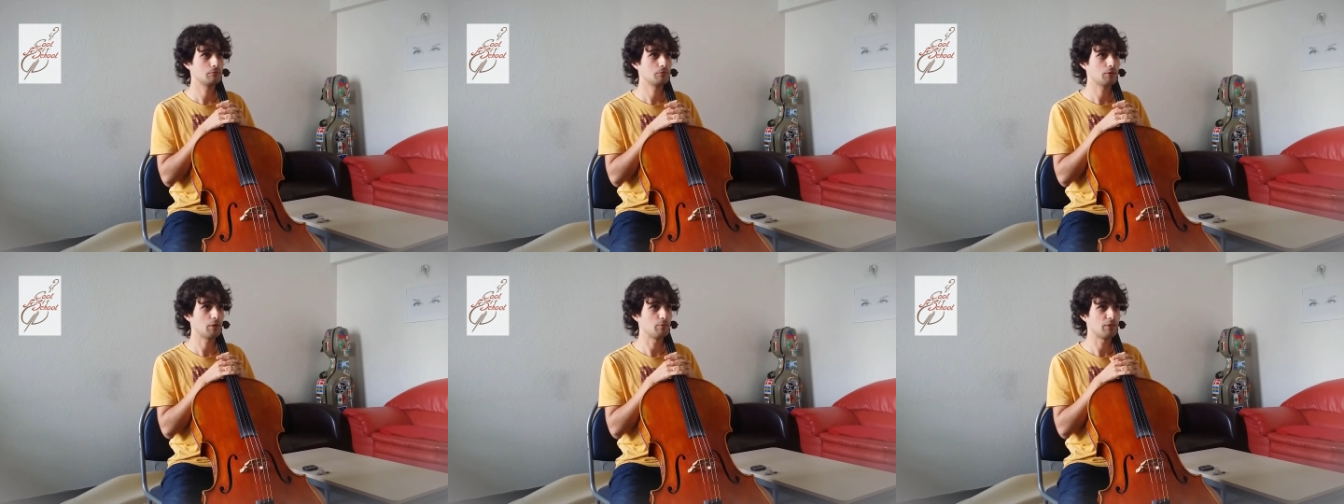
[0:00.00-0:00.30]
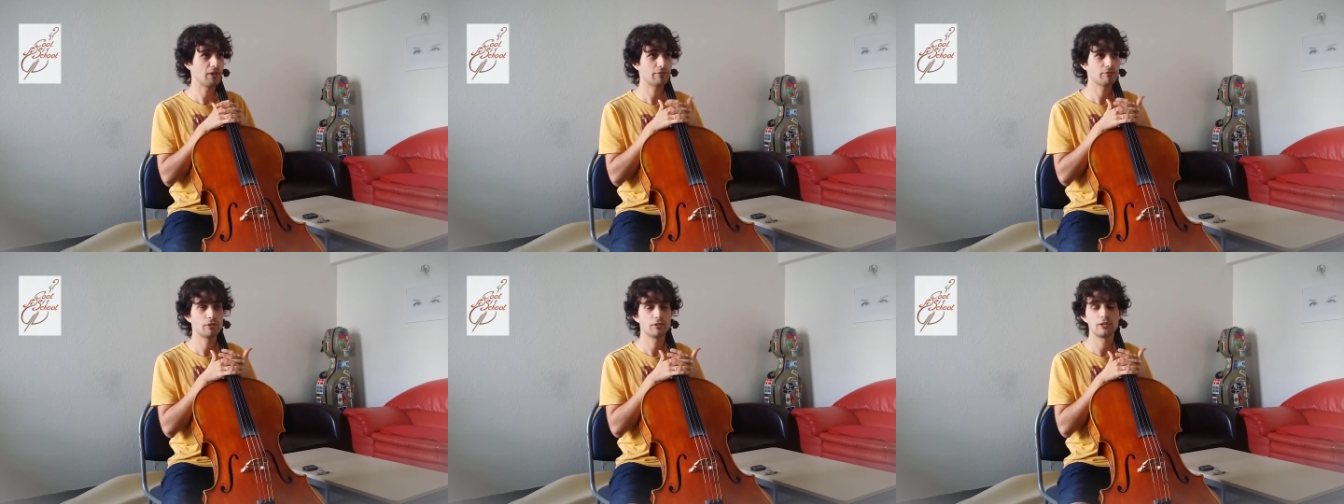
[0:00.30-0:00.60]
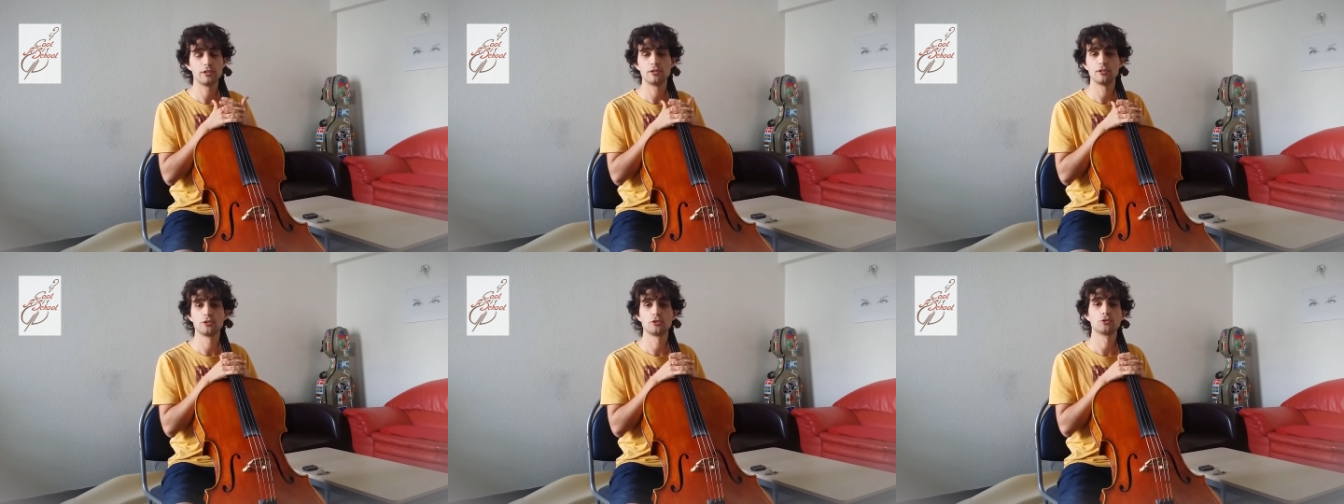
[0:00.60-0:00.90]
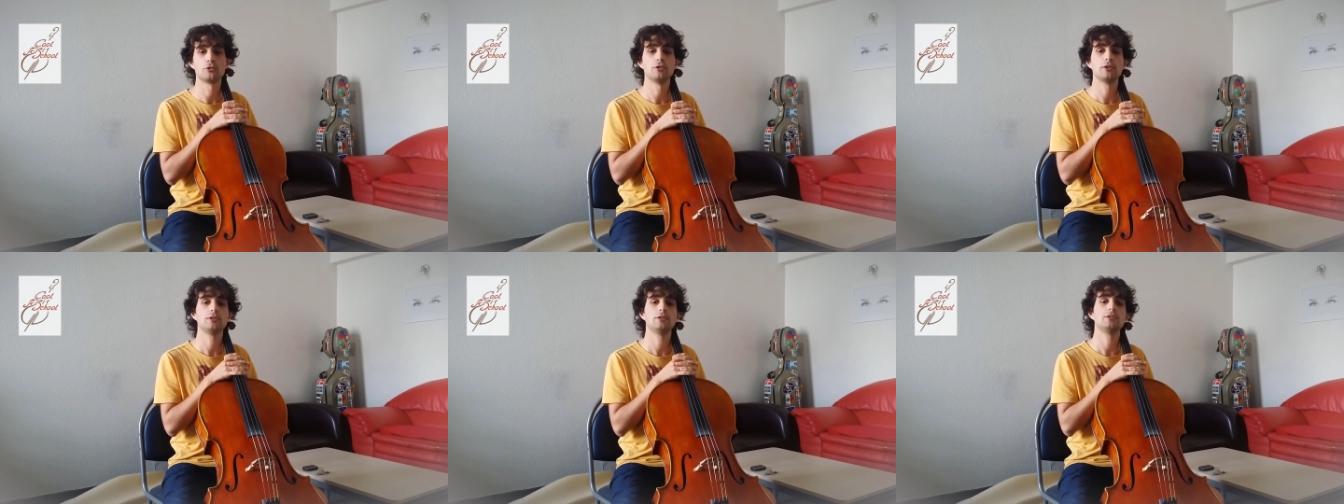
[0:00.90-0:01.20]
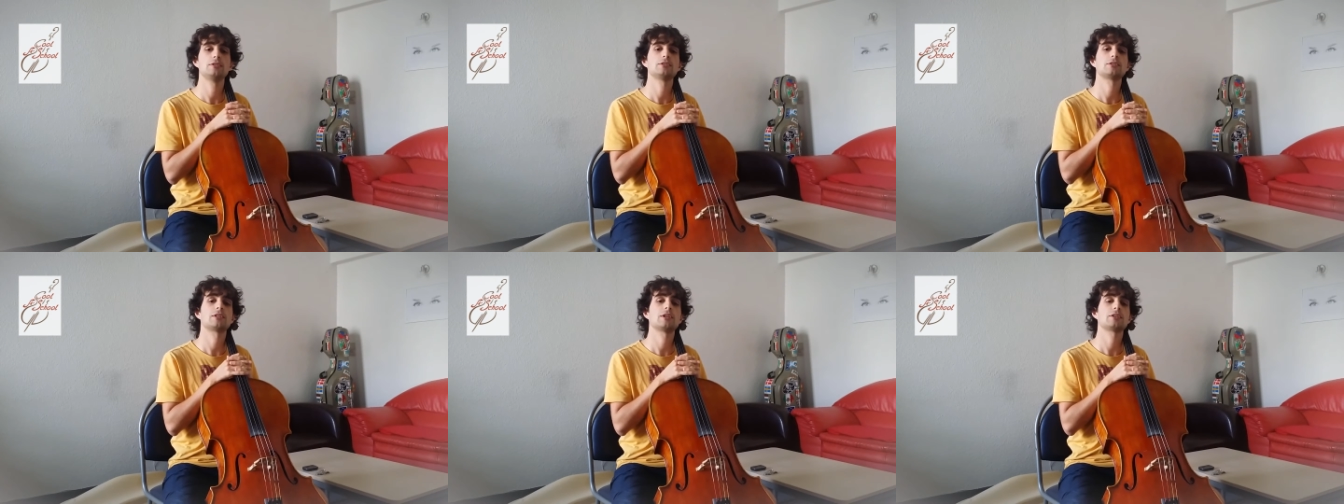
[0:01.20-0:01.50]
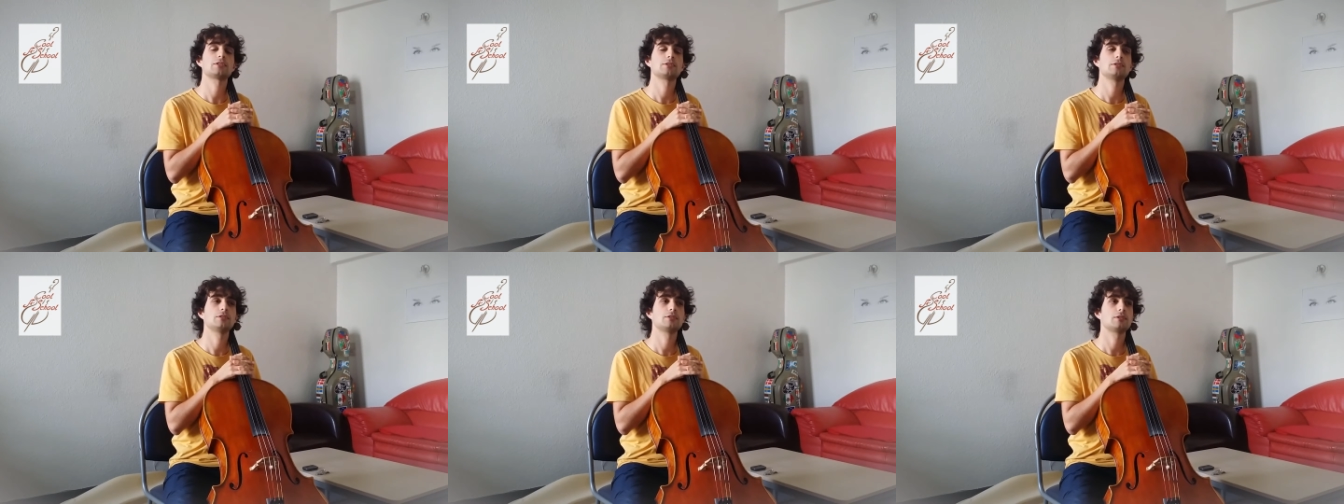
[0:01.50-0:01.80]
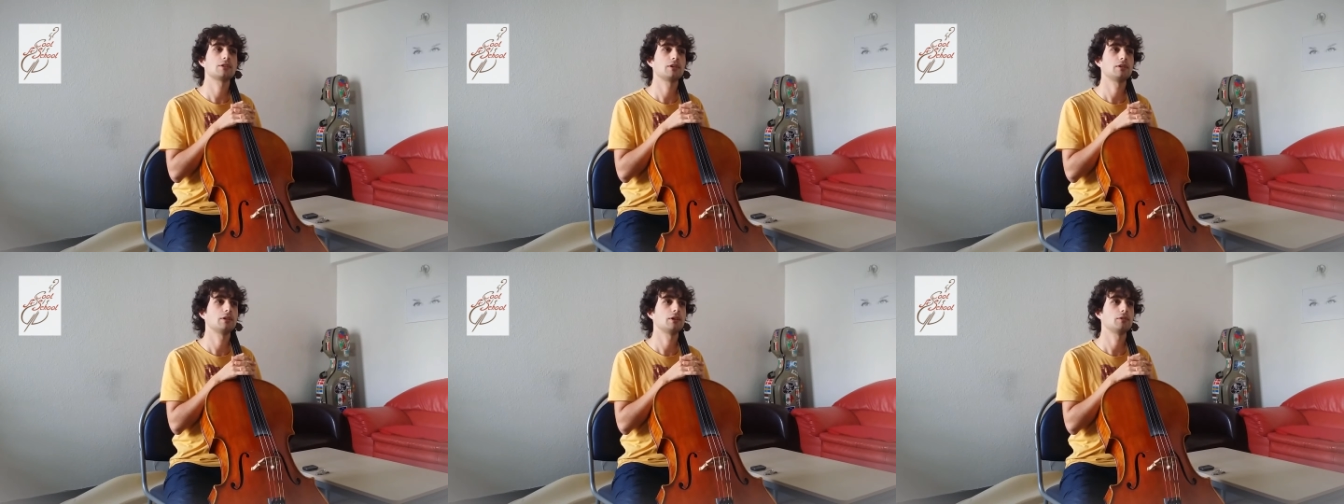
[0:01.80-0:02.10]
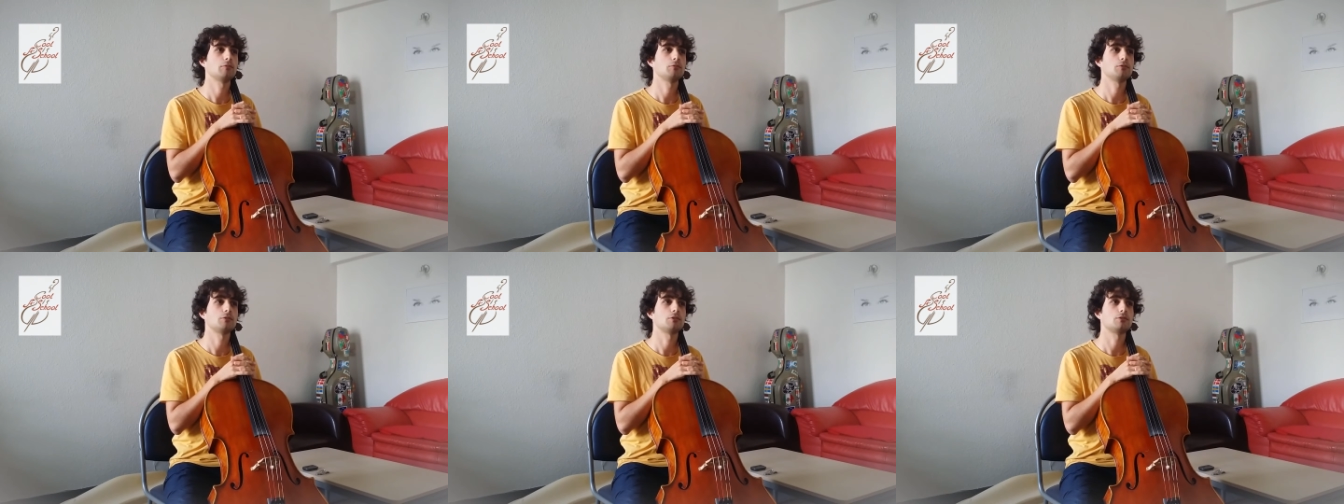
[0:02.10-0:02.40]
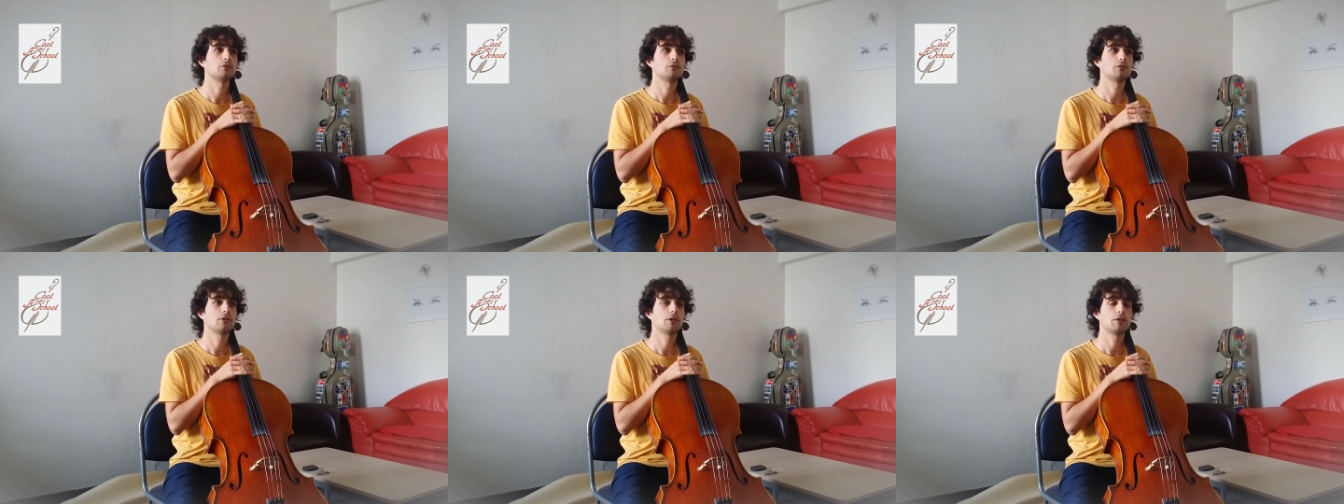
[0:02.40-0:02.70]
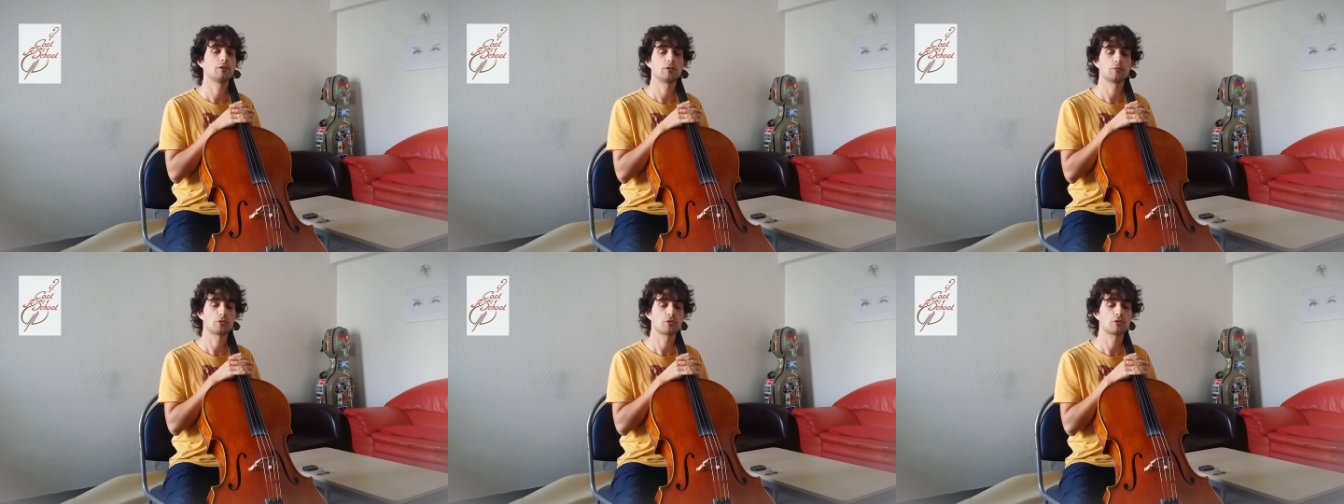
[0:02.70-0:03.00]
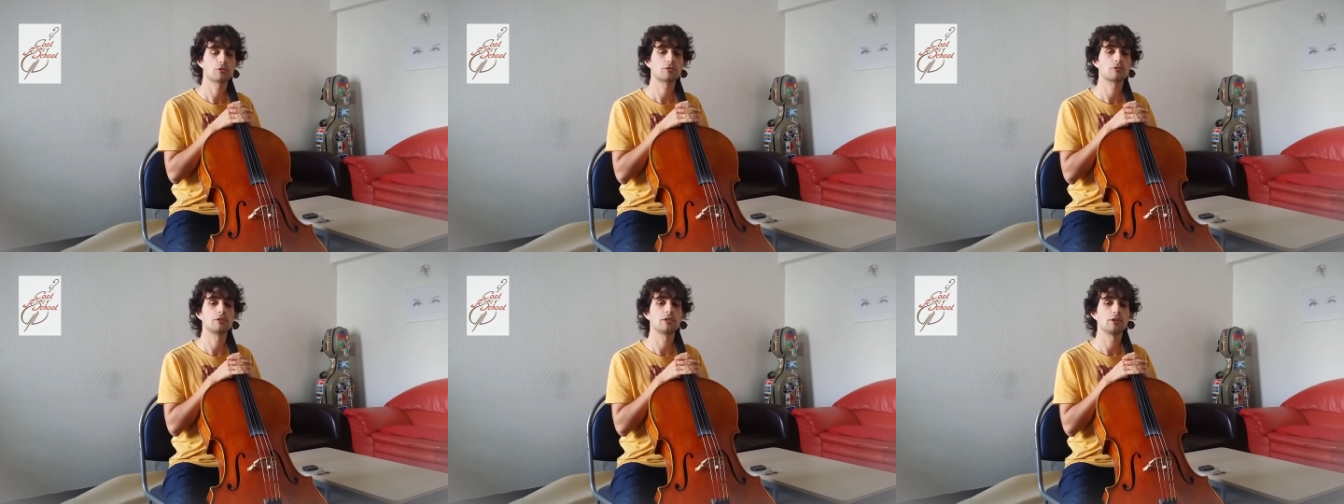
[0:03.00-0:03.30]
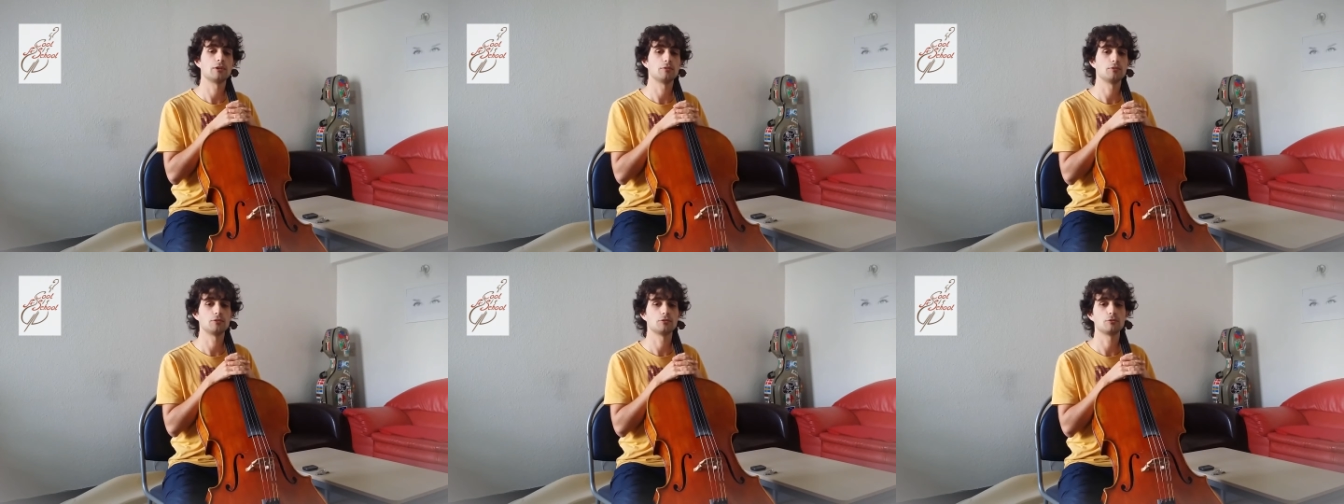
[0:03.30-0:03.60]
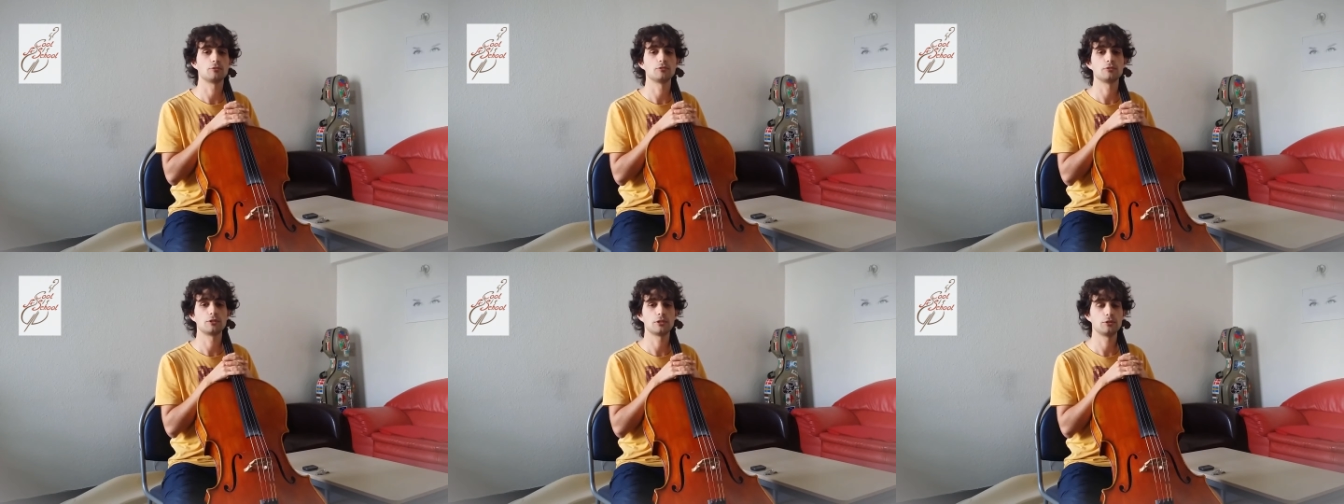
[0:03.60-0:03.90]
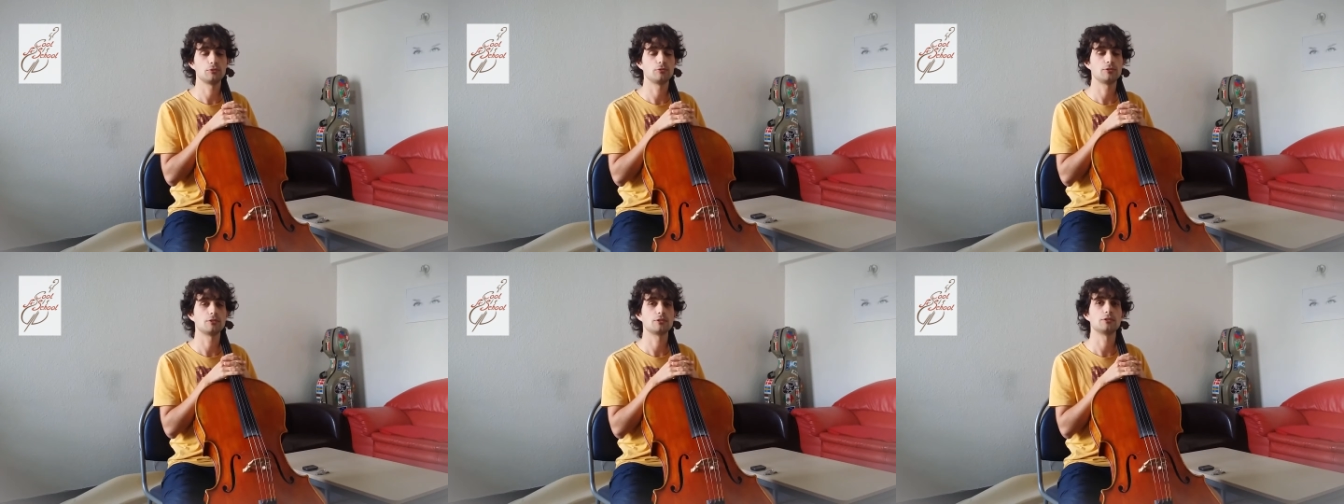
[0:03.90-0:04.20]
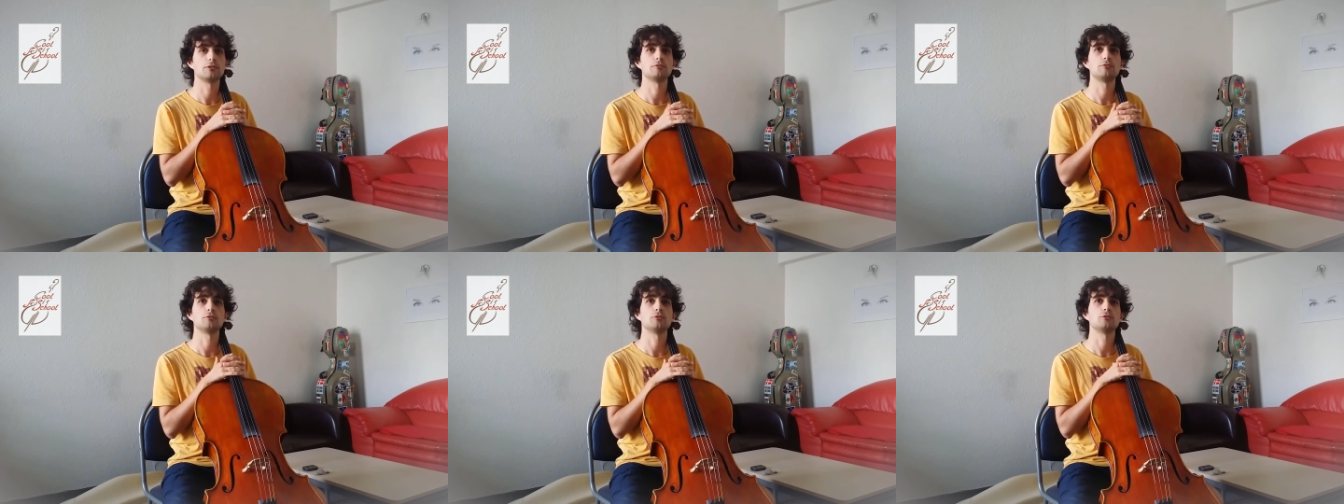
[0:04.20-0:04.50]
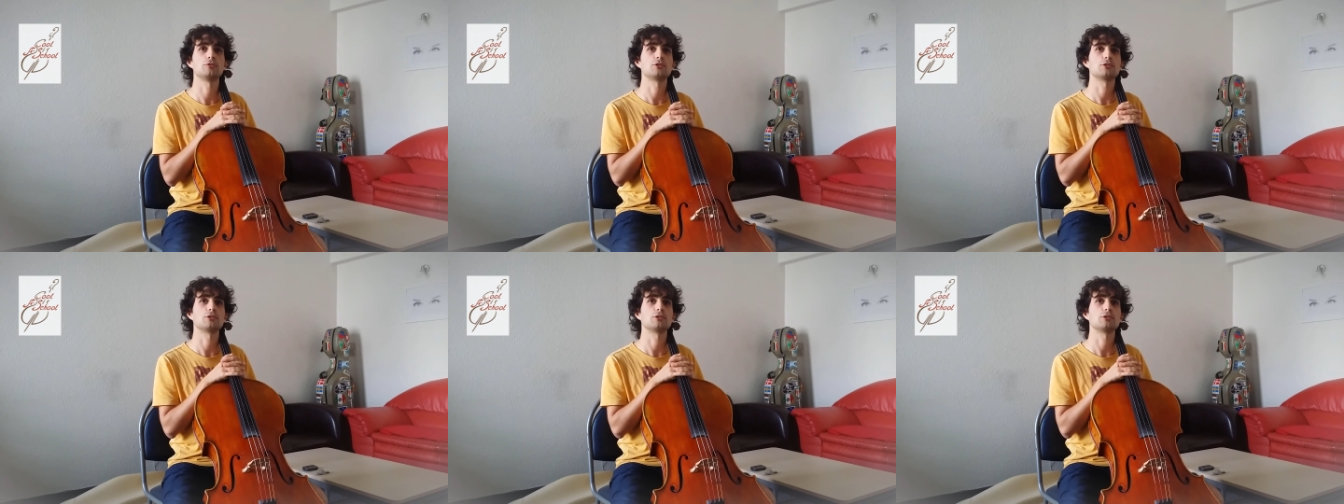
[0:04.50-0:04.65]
I'm definitely enjoying these lessons, and I would, I'm certainly going to continue this in the future.